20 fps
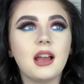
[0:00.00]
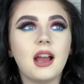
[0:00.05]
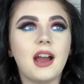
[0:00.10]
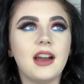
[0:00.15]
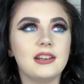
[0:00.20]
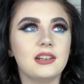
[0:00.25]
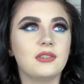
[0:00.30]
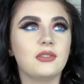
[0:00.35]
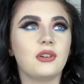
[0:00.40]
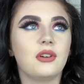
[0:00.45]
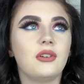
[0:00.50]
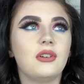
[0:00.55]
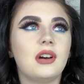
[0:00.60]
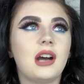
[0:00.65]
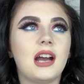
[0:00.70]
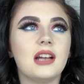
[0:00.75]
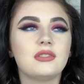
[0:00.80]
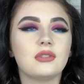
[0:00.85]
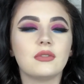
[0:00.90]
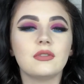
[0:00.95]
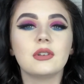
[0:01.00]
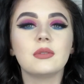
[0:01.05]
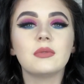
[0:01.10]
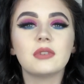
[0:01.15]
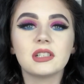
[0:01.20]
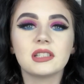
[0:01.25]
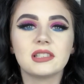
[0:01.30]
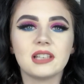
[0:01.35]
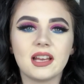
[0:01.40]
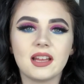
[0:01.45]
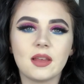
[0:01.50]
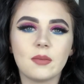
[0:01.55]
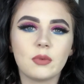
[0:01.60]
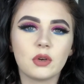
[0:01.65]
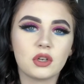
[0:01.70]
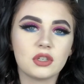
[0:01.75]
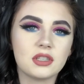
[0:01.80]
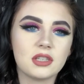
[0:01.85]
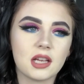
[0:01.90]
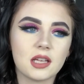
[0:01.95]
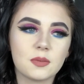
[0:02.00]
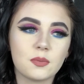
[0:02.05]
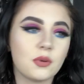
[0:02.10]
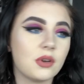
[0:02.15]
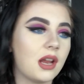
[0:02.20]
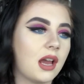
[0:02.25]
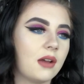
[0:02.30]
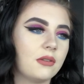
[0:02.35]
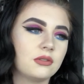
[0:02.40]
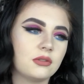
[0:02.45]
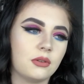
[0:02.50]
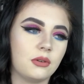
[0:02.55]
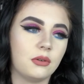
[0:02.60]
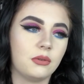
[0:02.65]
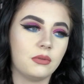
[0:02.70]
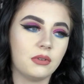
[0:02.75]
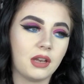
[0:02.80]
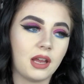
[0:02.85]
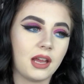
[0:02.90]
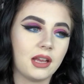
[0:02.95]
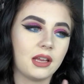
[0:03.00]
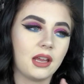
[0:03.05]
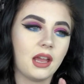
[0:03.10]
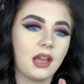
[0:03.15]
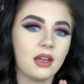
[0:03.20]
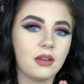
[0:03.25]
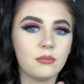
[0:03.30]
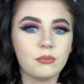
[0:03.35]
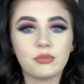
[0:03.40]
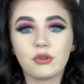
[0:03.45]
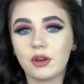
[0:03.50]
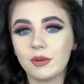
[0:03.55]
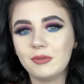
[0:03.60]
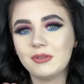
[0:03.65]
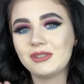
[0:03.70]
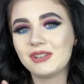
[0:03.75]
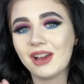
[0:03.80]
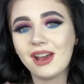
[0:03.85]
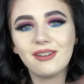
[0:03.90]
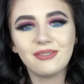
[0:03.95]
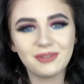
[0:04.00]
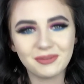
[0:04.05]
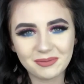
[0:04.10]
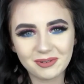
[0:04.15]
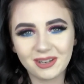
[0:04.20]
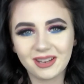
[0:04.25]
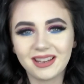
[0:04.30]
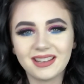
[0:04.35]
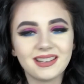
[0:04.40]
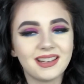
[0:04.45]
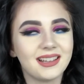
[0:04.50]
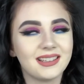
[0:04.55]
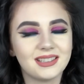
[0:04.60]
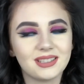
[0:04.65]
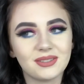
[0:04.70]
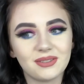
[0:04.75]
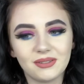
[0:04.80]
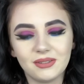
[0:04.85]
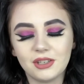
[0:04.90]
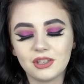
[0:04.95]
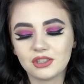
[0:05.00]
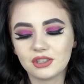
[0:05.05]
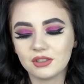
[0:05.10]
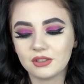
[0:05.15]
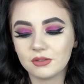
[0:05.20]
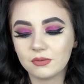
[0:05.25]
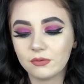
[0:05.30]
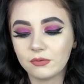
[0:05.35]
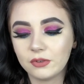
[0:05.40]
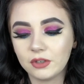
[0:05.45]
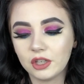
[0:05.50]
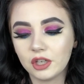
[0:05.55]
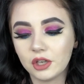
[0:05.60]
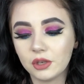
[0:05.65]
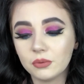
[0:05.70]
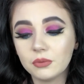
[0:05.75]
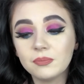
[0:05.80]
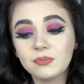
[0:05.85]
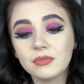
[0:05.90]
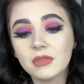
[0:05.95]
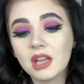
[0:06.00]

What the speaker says: I know I don't really want to say that because that's put out to like pretty much everybody, like this foundation isn't for you,